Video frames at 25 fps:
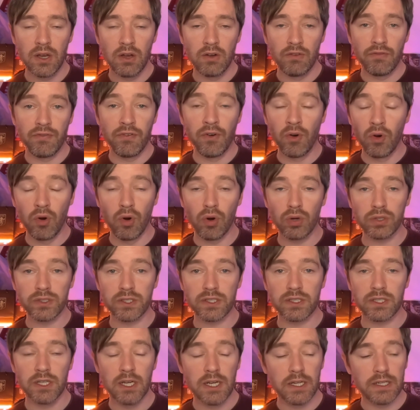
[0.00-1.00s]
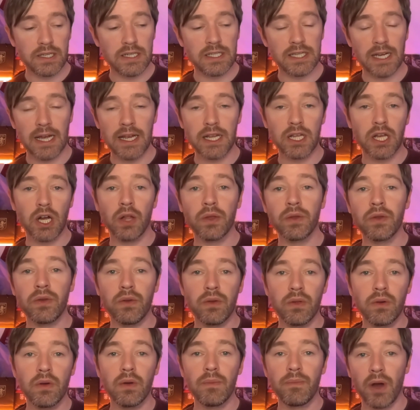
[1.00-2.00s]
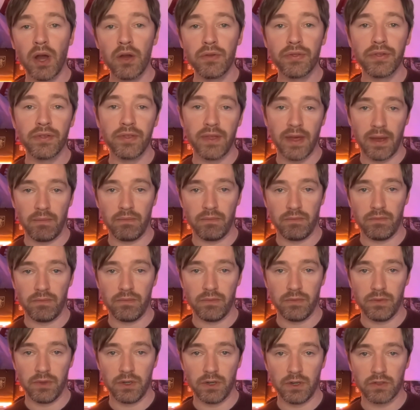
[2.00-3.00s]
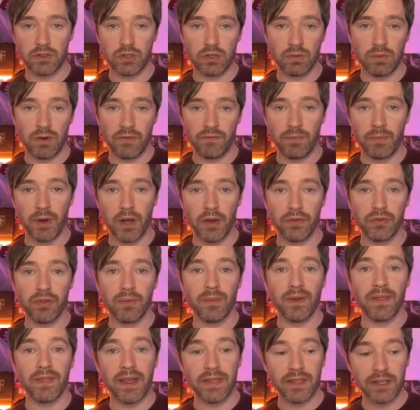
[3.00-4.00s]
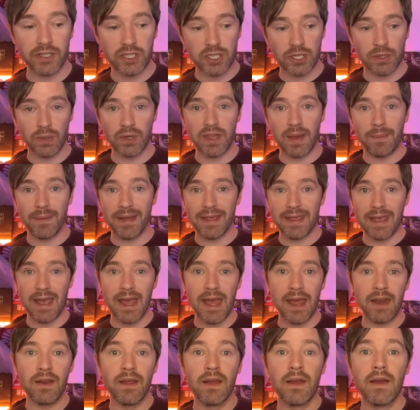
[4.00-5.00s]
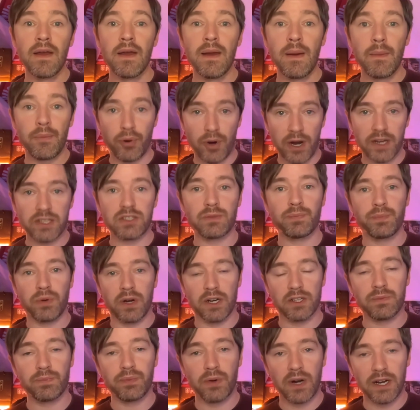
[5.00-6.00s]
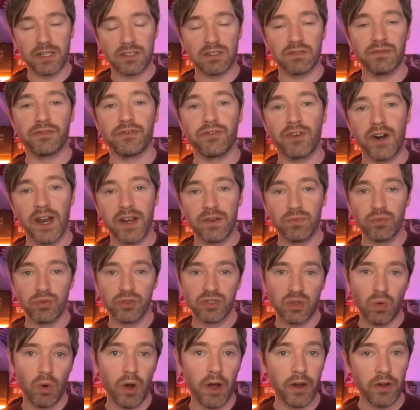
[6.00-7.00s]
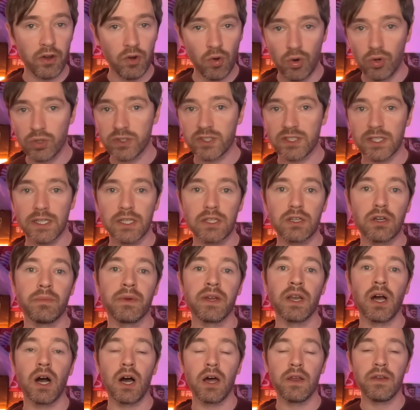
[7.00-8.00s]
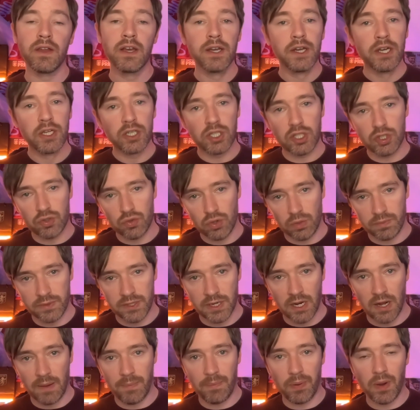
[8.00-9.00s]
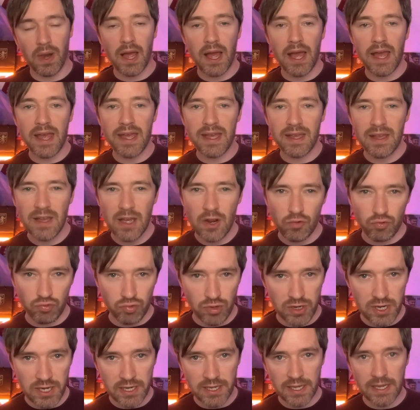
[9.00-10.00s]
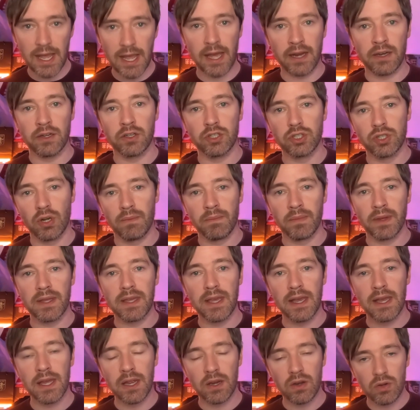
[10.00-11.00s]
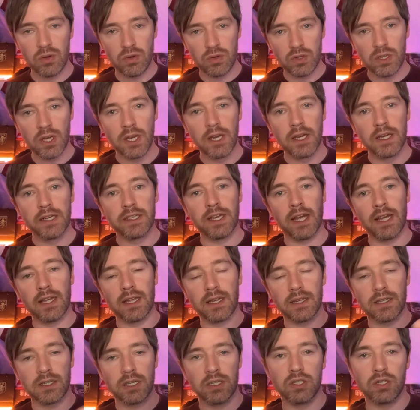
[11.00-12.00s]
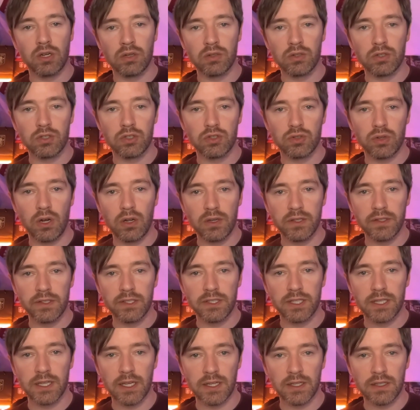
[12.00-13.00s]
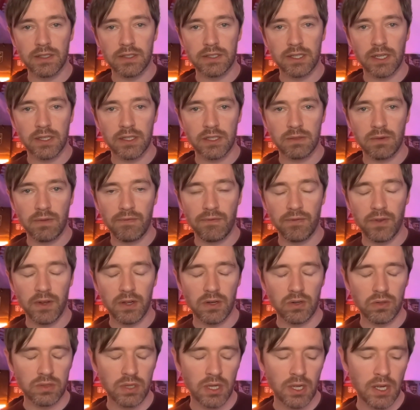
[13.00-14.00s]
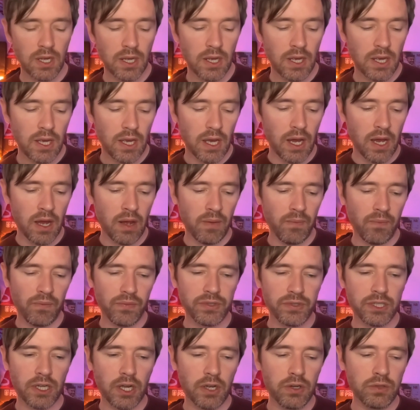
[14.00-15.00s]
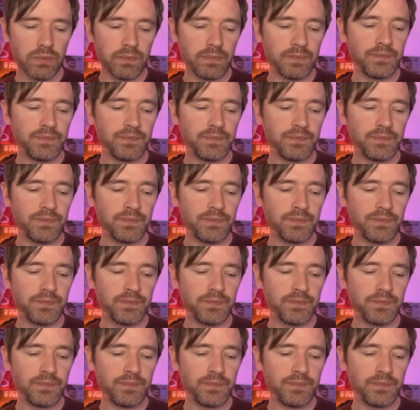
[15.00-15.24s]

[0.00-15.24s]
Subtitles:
force to take on both of them, to come on for both of them. And then the two of them again, press. And Fred was quite naughty coming on, disrupting our play, really getting at John McGinn, who'd taken Dendoncker's role in centre midfield. So